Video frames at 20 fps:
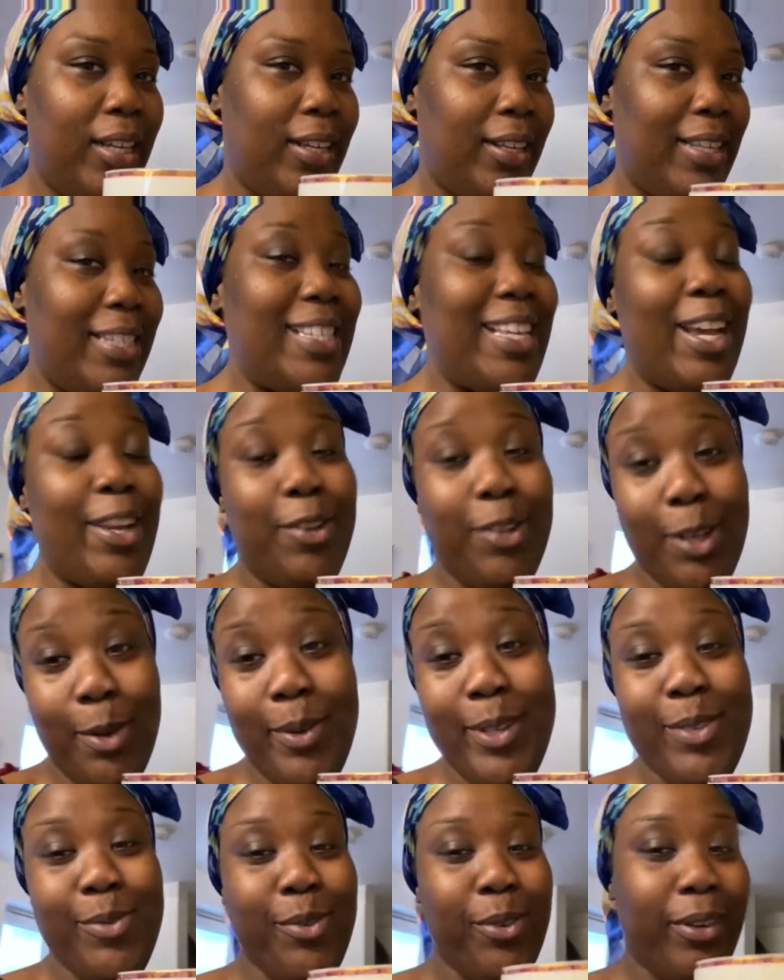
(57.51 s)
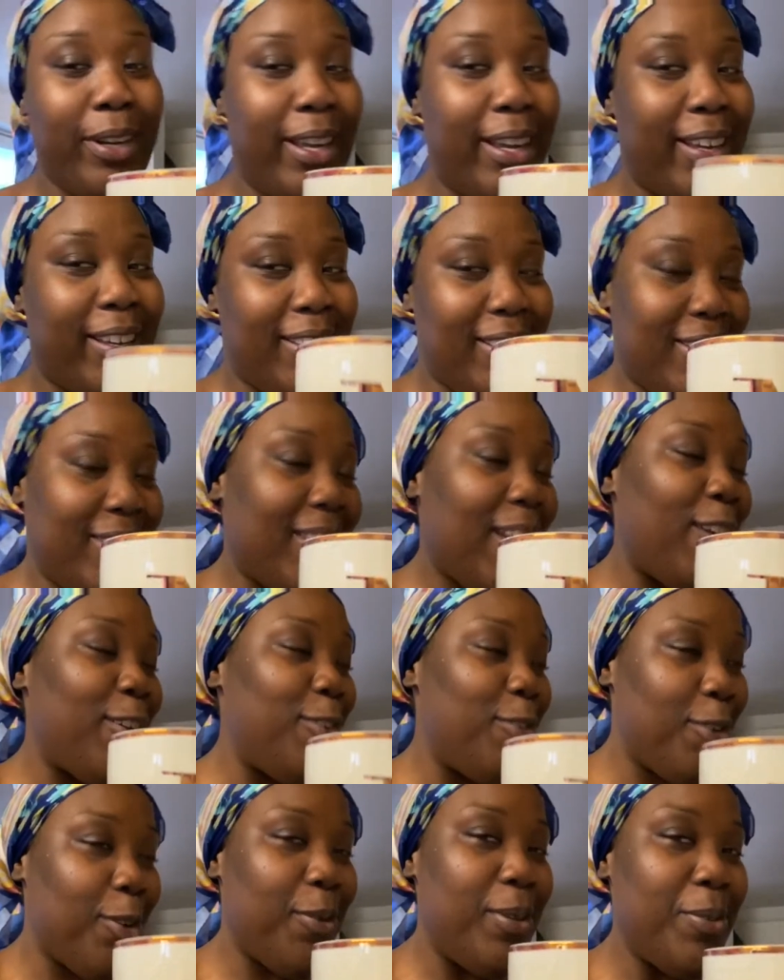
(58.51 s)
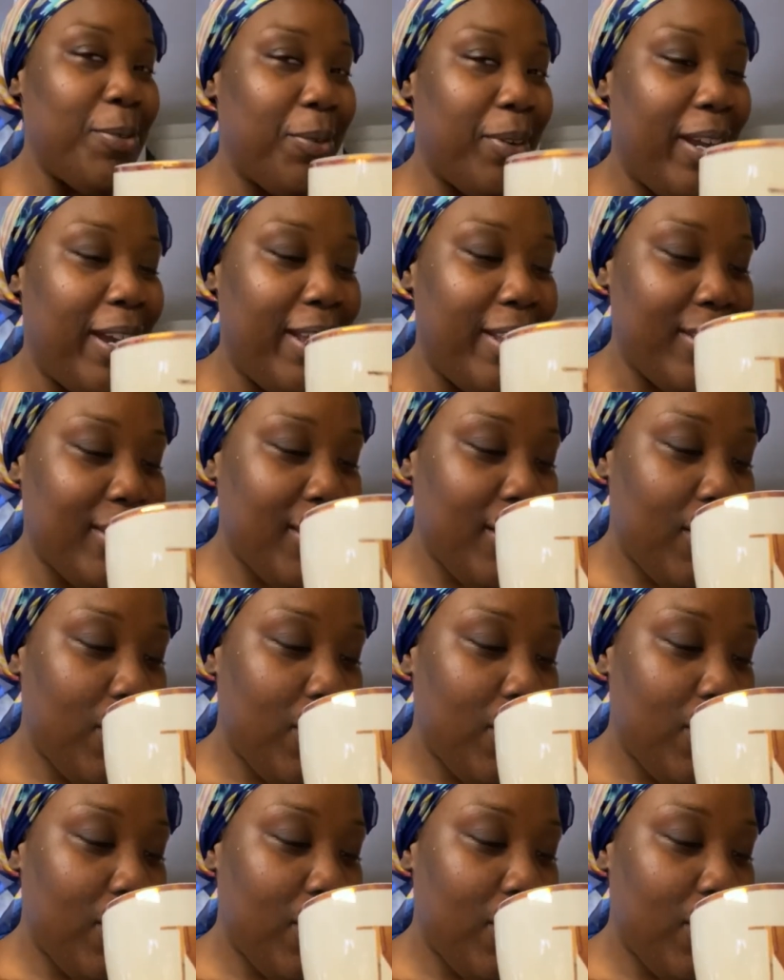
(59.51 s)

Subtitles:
This is how you know it's real, this is how you know it's real, guys.